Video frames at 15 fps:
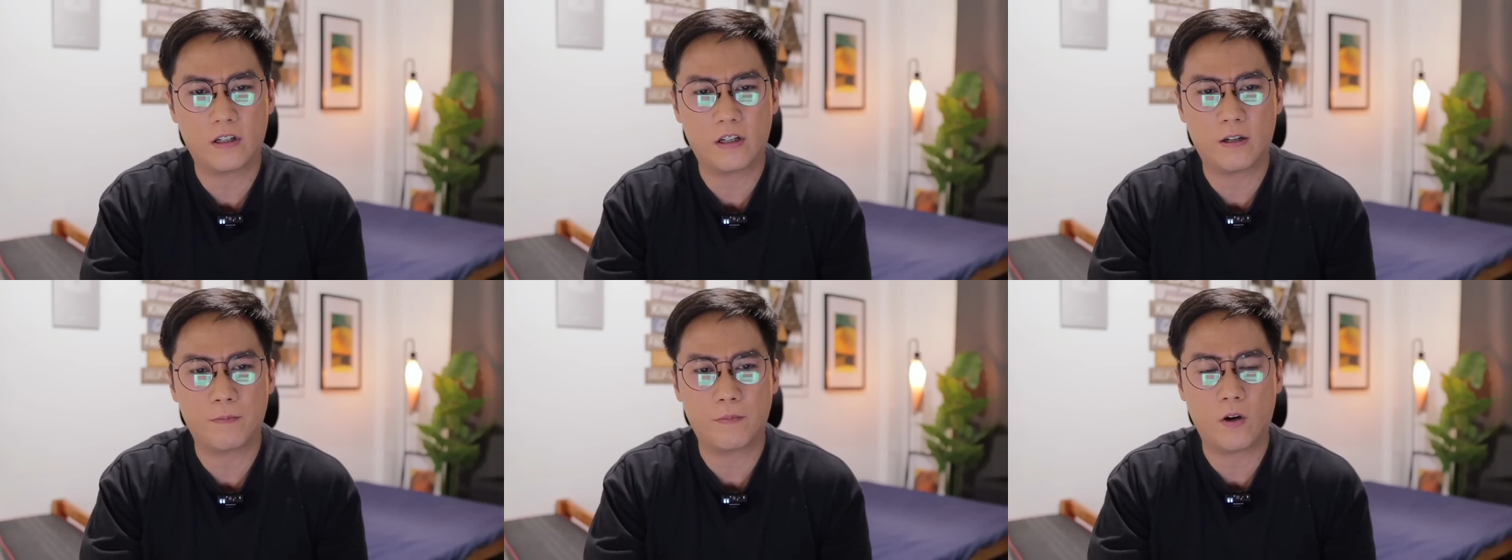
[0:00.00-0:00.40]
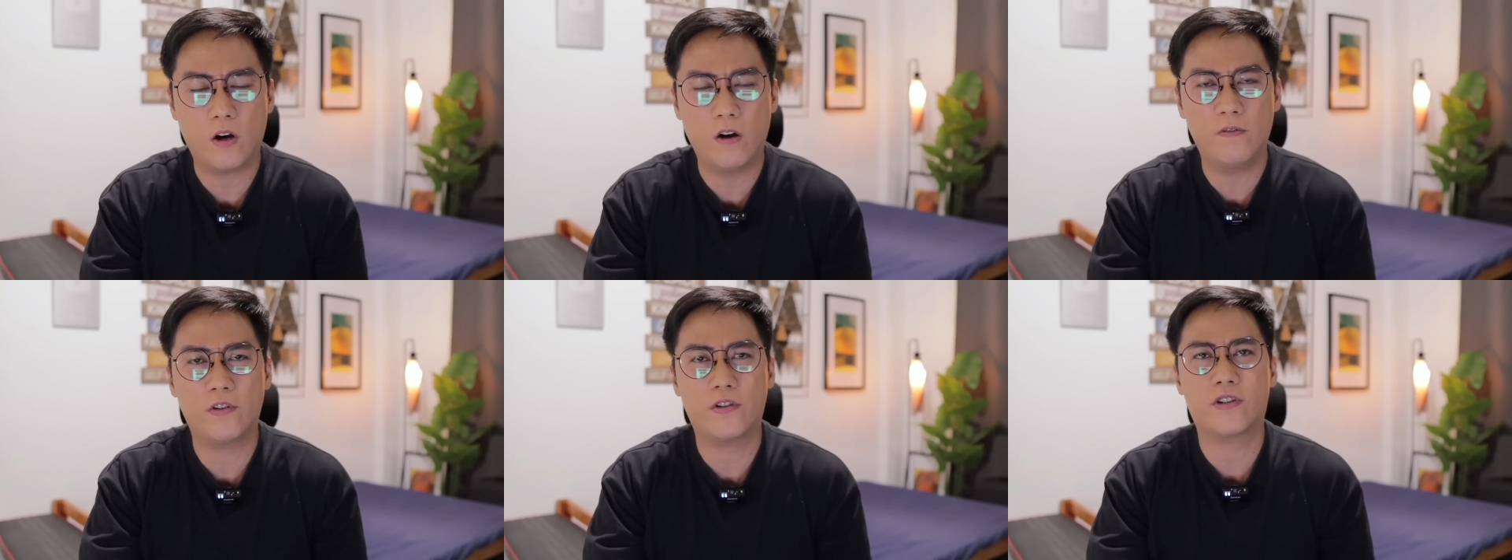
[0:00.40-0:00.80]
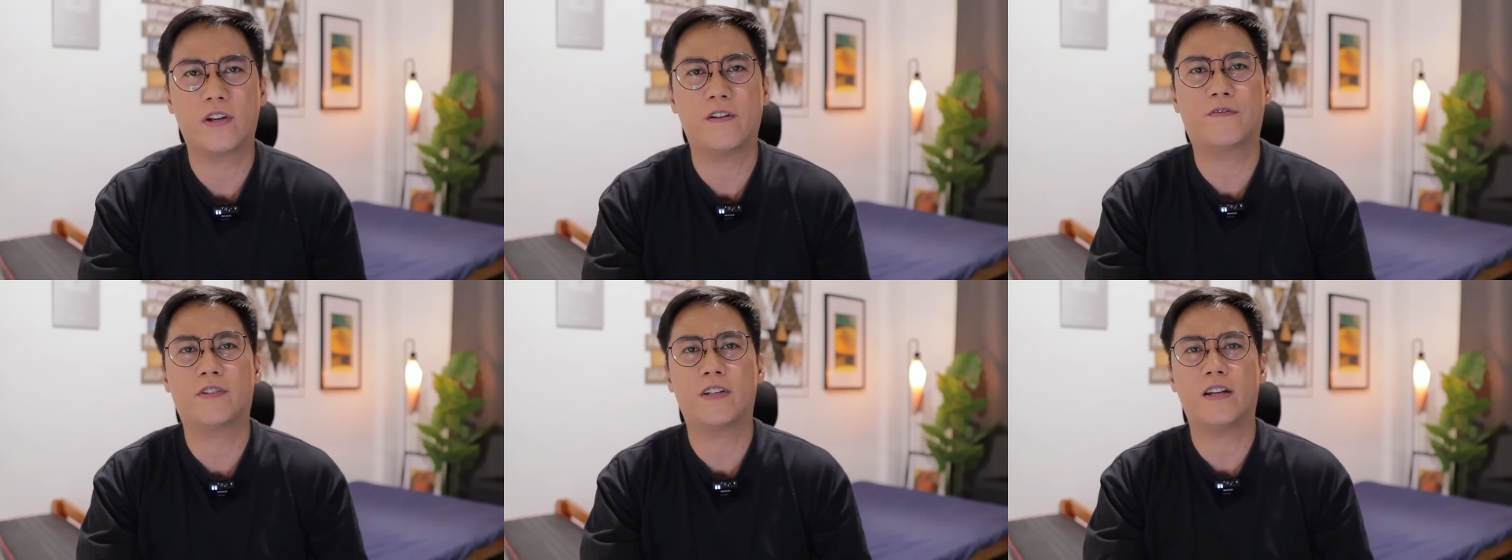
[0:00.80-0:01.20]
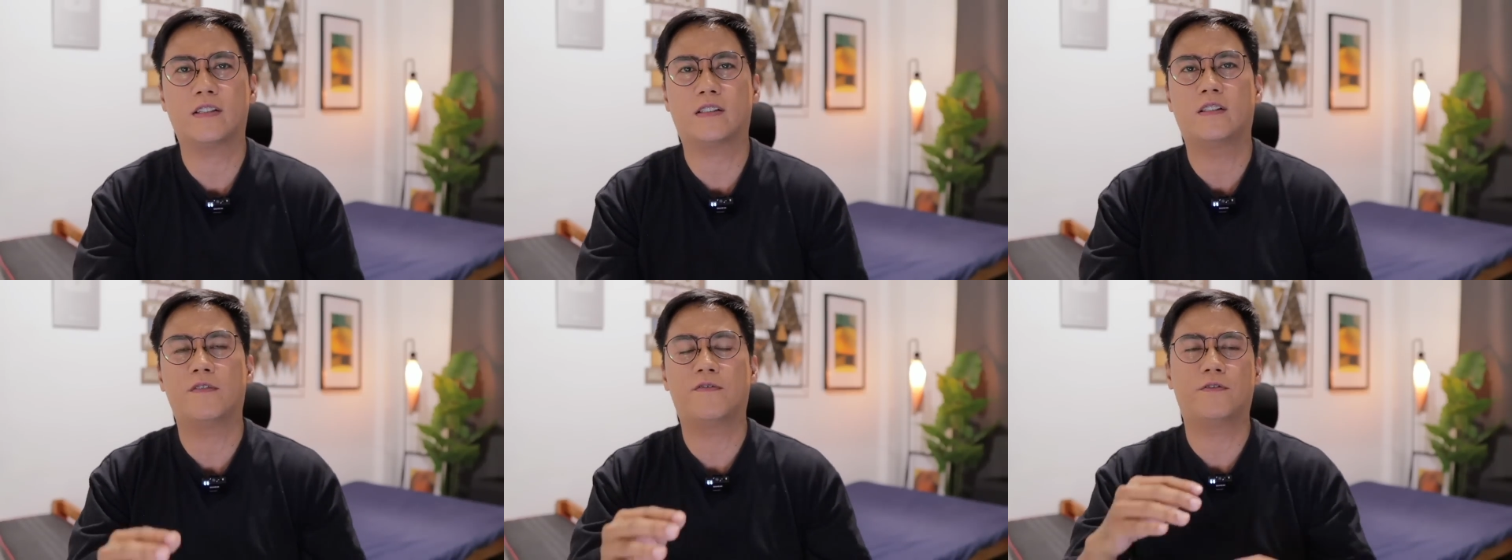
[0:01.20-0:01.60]
All the
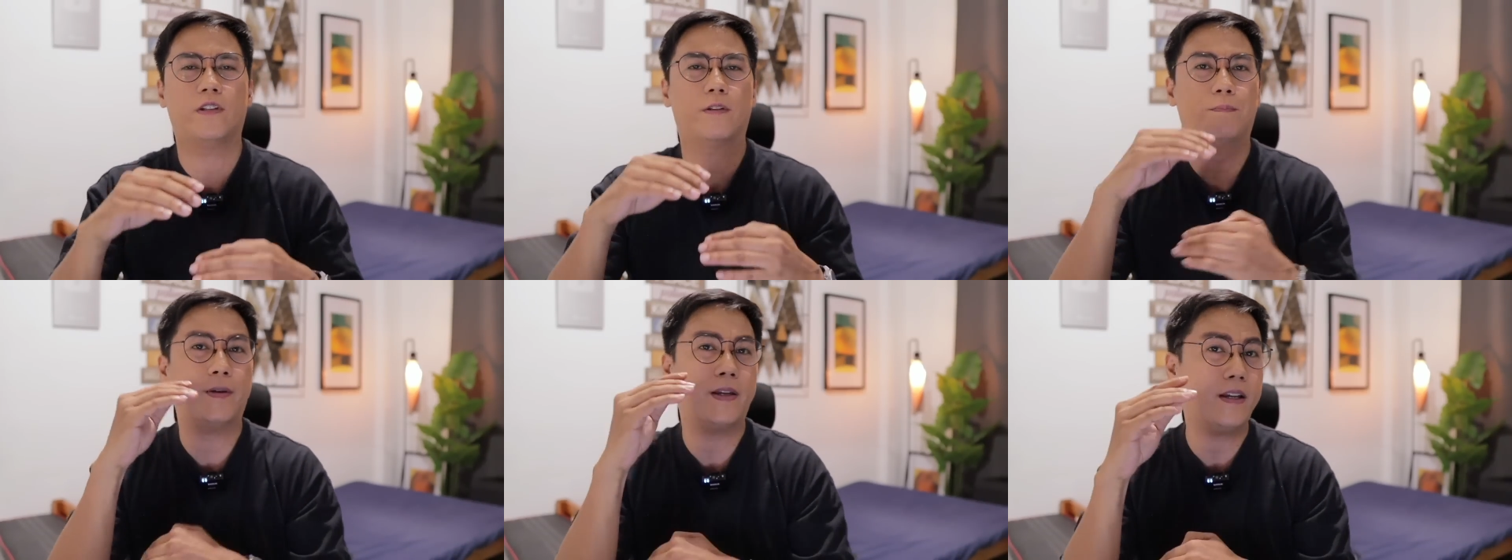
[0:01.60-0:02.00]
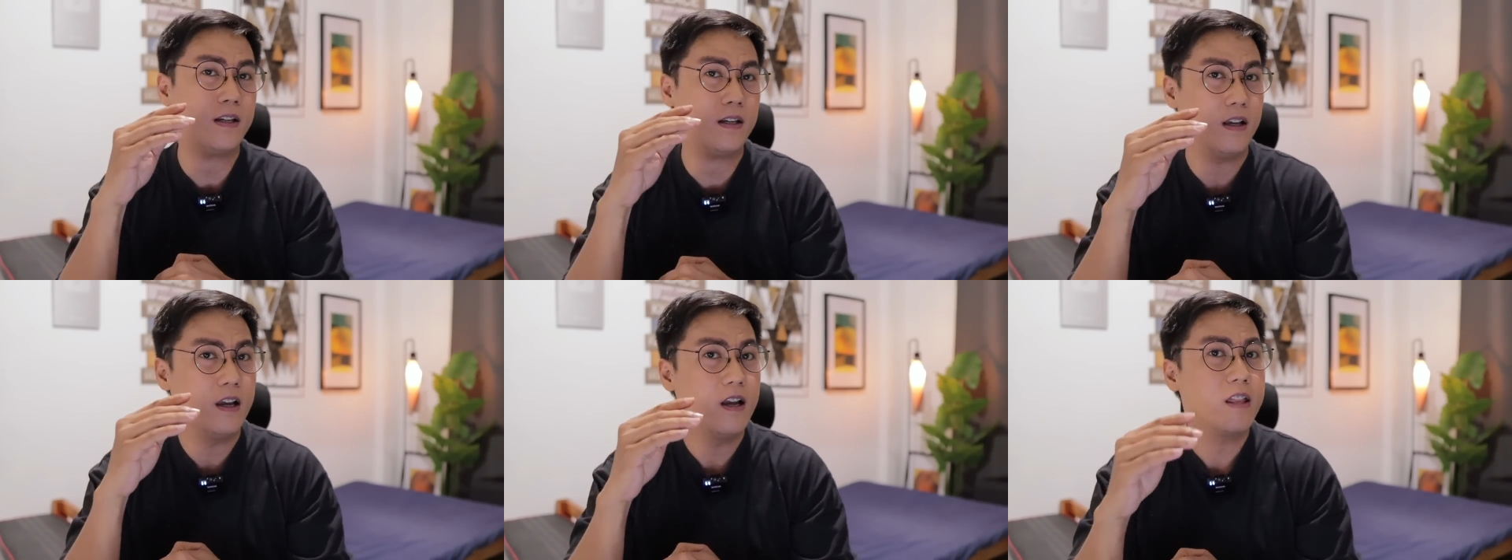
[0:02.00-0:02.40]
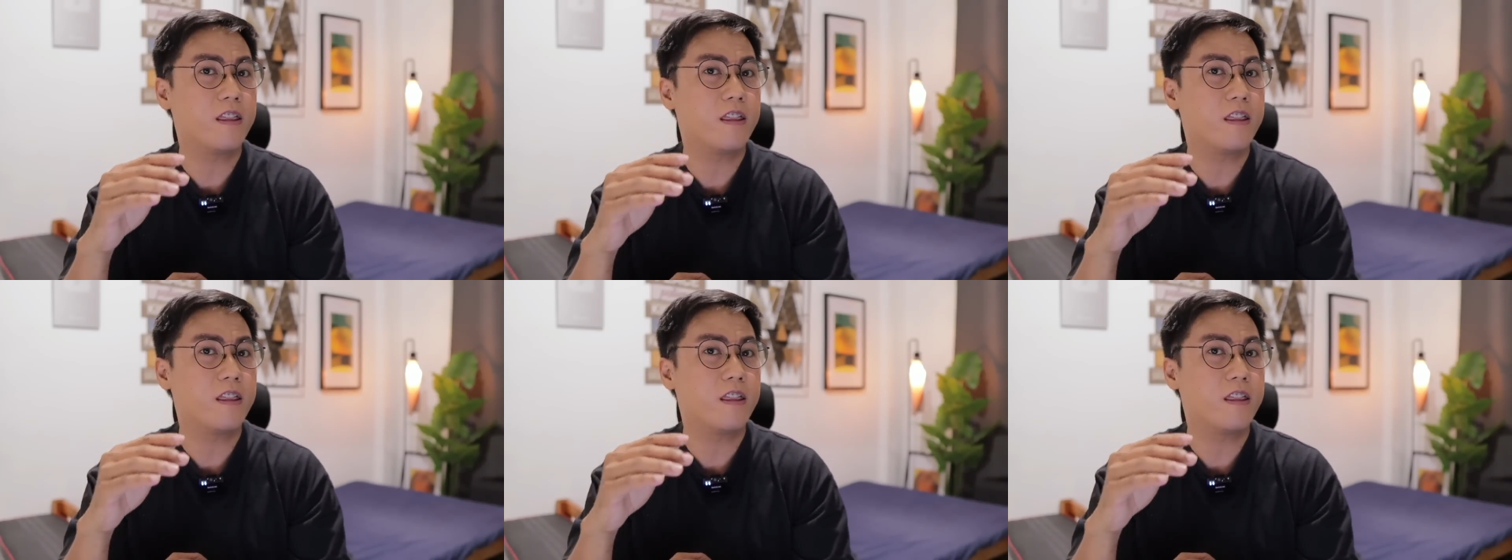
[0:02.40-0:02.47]
shiftings, the flipping,